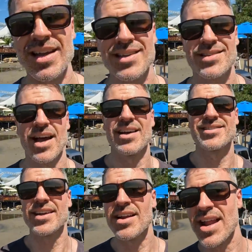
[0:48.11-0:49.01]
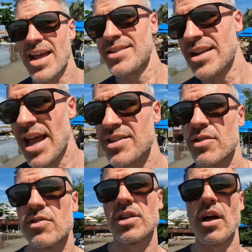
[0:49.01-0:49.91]
is a Sunday today,
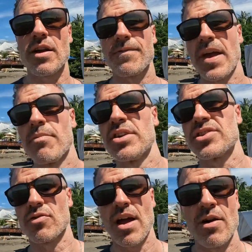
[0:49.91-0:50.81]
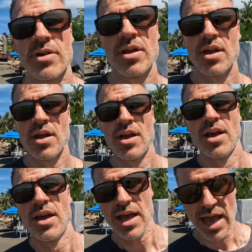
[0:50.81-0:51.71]
so there's a lot of families around,
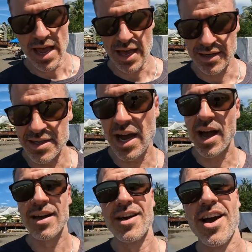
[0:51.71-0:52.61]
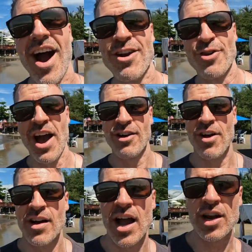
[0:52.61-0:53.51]
and I don't know how
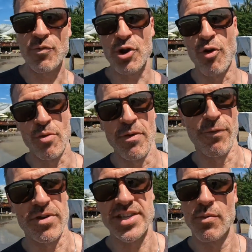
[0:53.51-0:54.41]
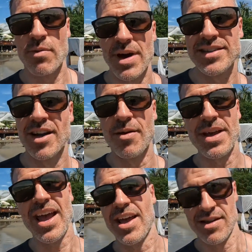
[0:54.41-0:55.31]
long I'm going to record before someone might tell
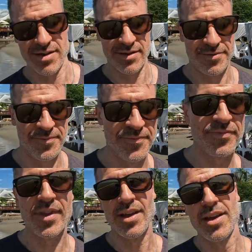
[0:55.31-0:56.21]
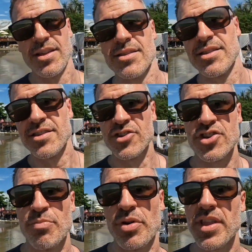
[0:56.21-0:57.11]
me, hey, you
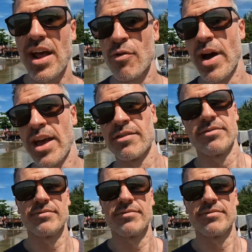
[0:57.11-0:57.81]
should put that away.